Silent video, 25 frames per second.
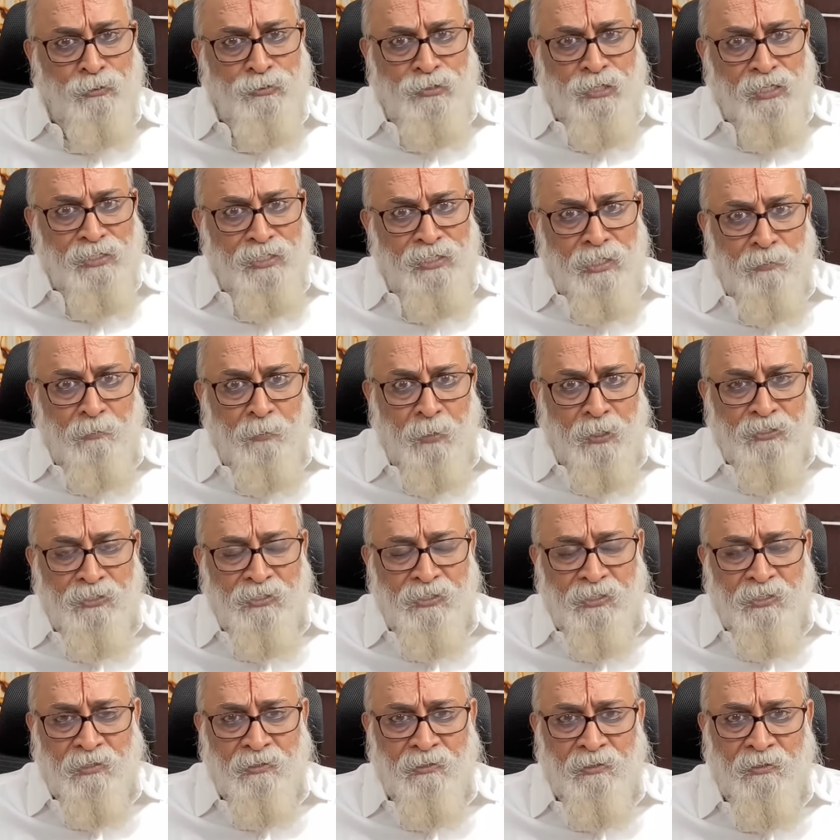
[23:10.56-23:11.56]
To such a
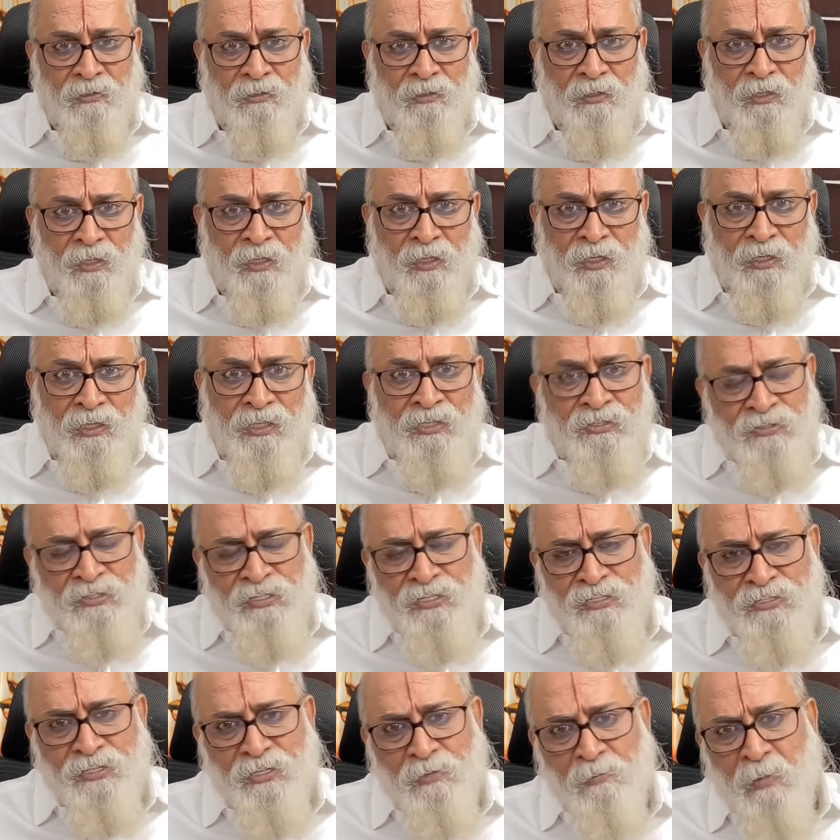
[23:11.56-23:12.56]
person,
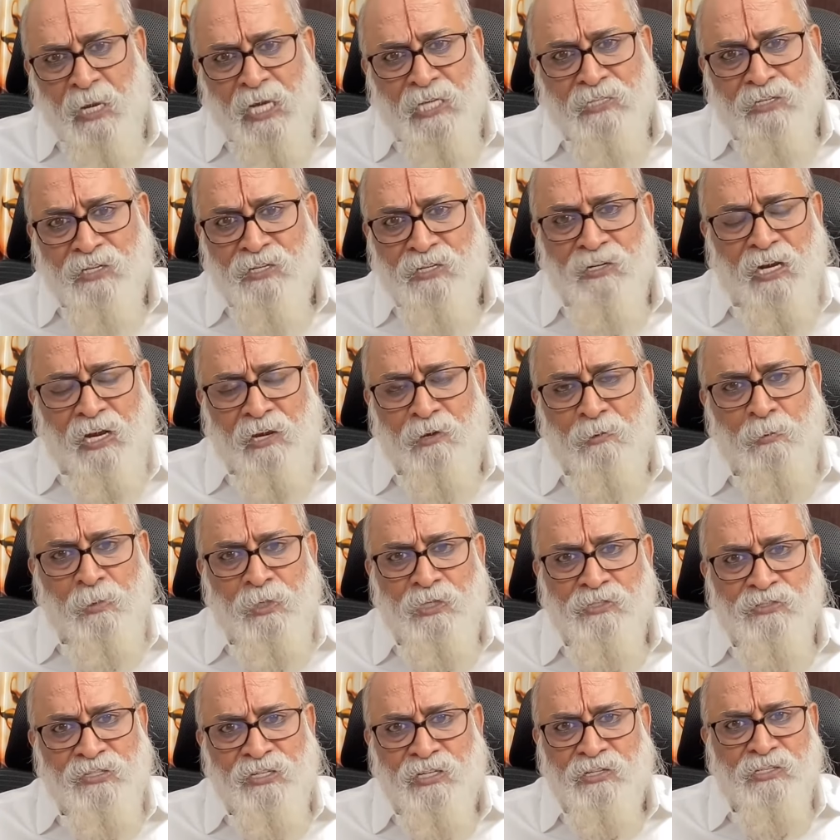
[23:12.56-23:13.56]
is this the master I have
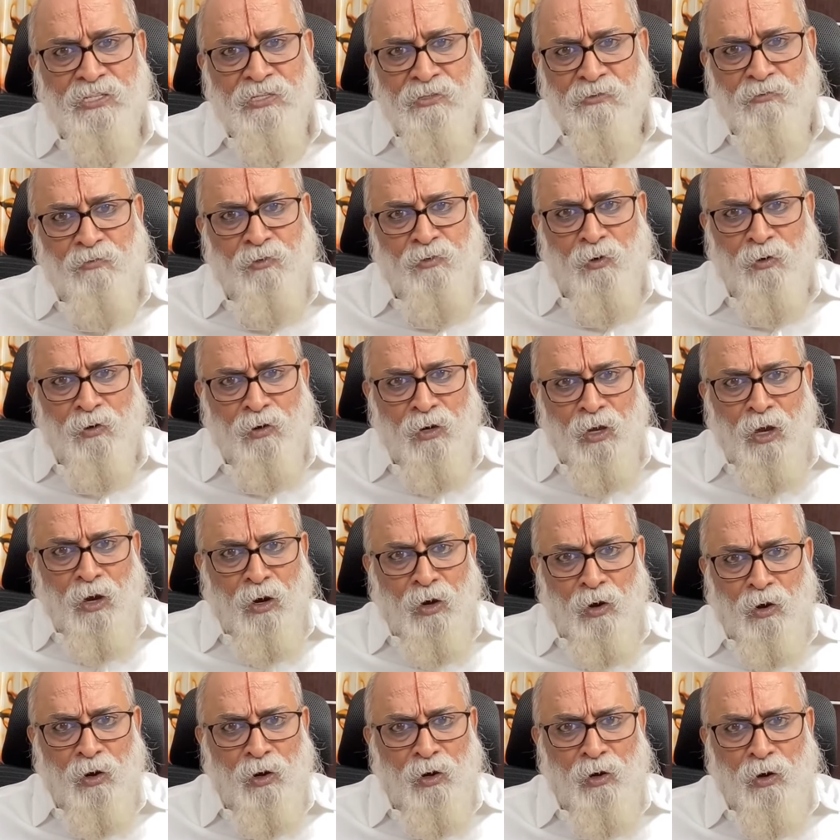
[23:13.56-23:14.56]
been searching for
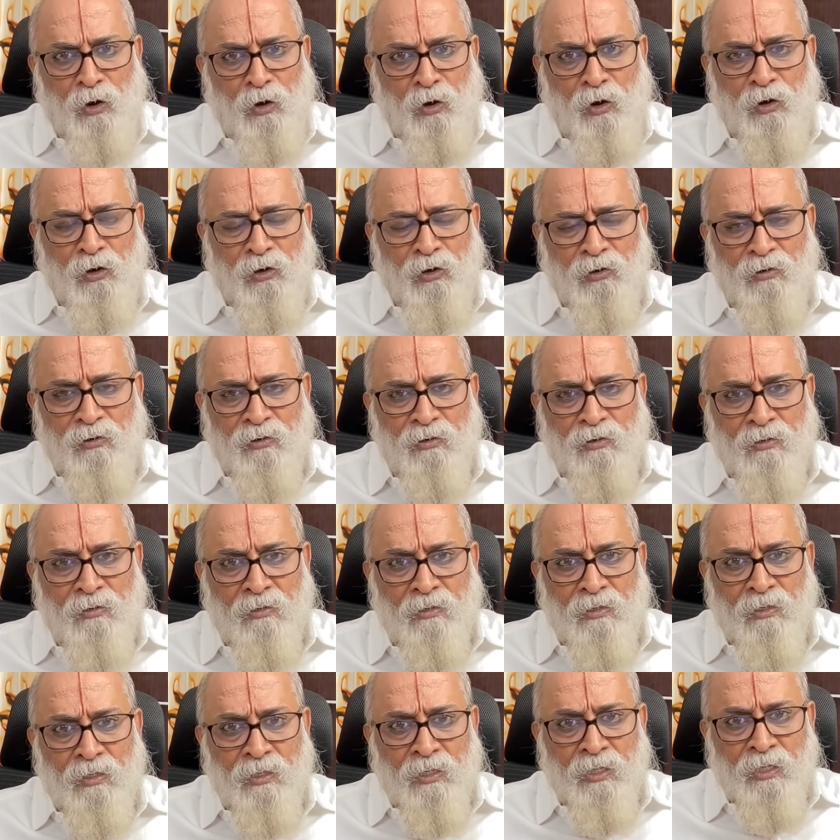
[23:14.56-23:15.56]
all along?
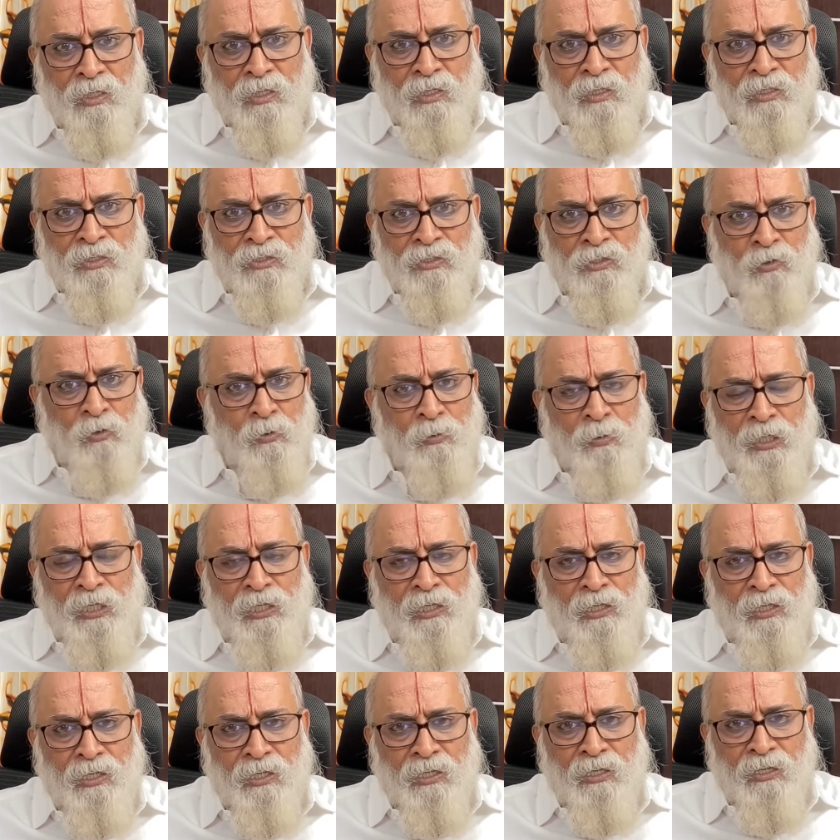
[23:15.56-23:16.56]
So
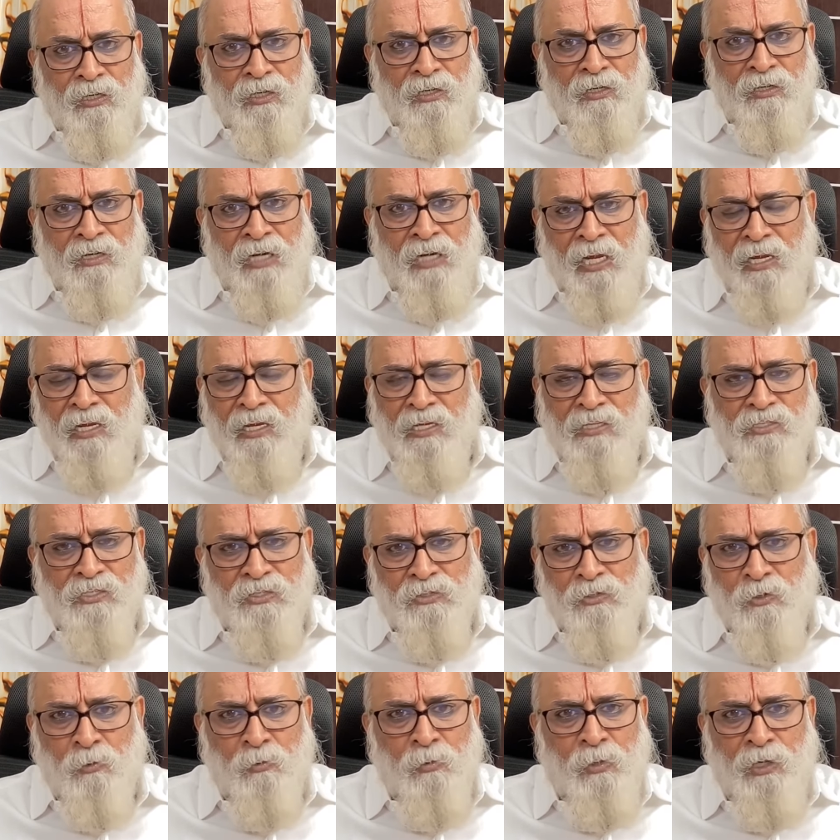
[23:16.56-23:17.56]
many days,
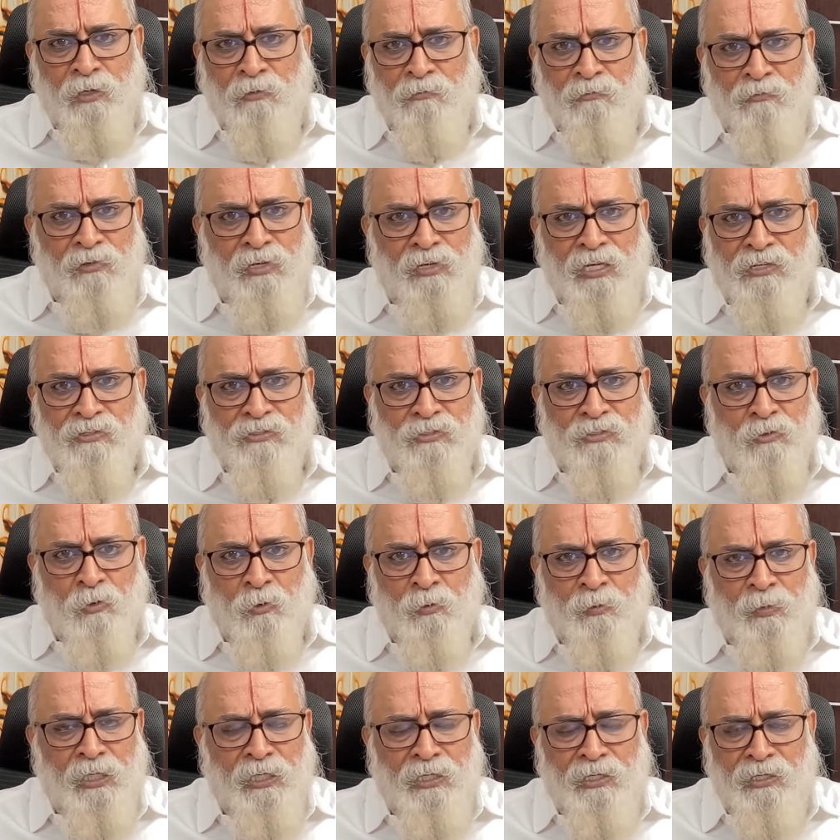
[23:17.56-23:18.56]
so many weeks,
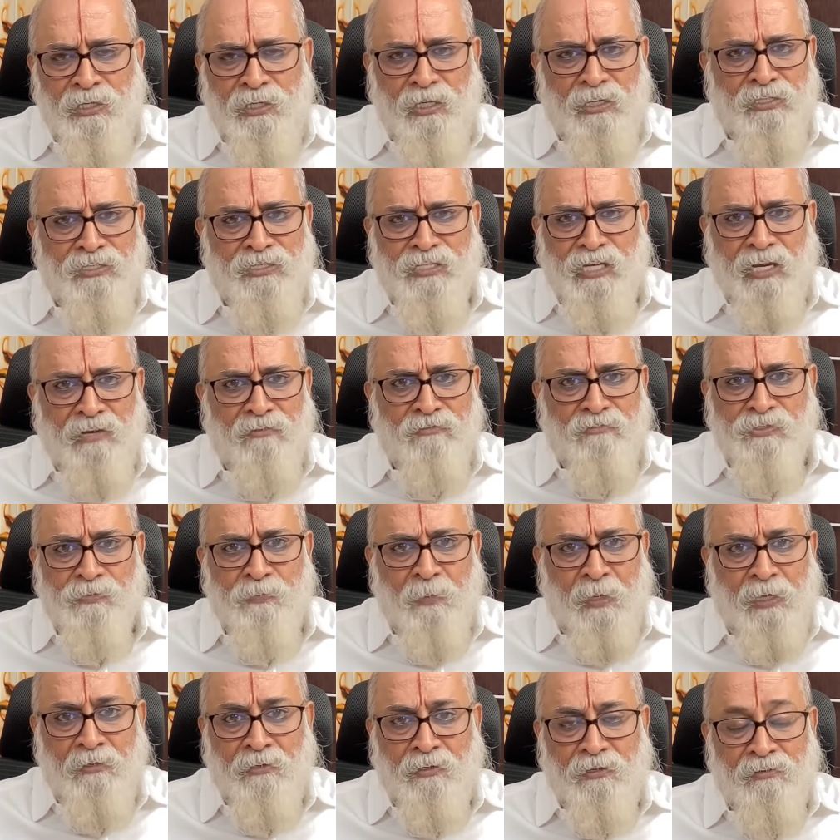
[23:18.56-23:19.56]
so many years I have
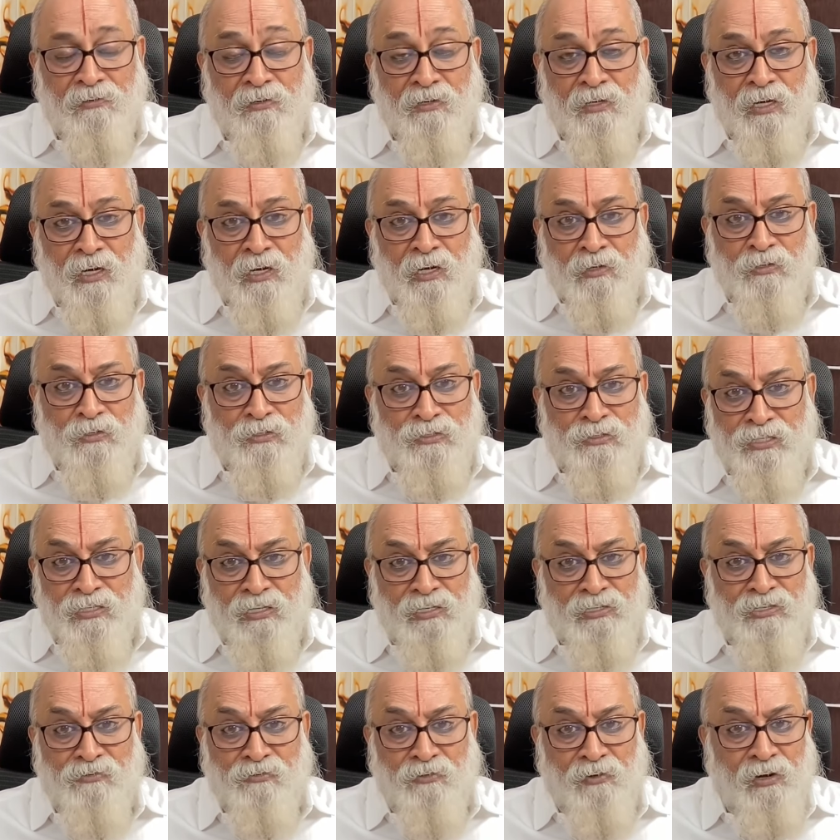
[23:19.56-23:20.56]
spent to
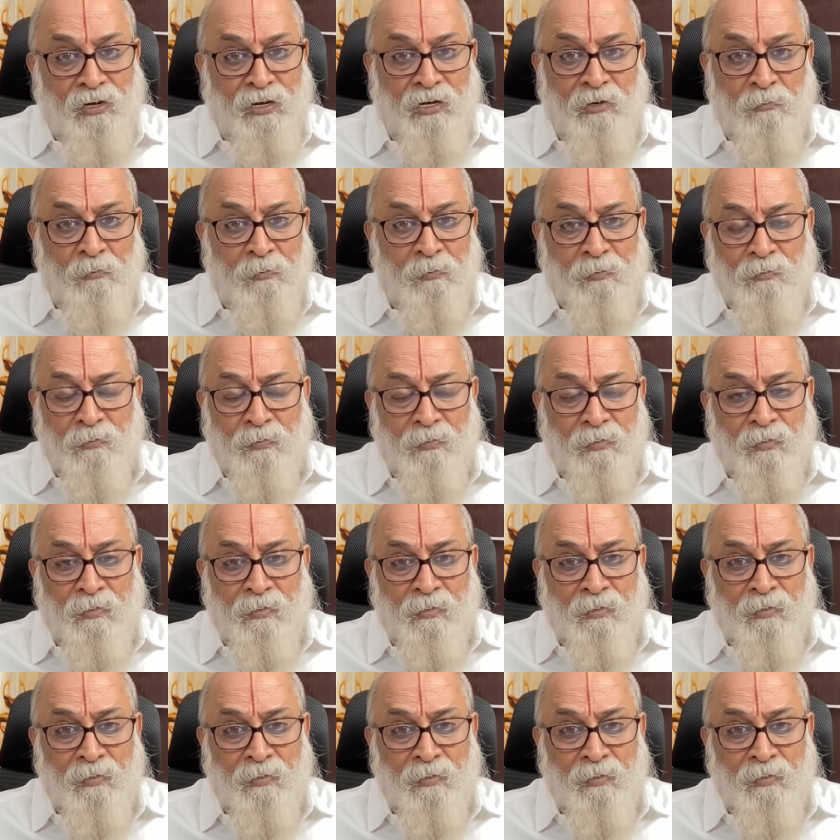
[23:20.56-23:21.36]
search for him.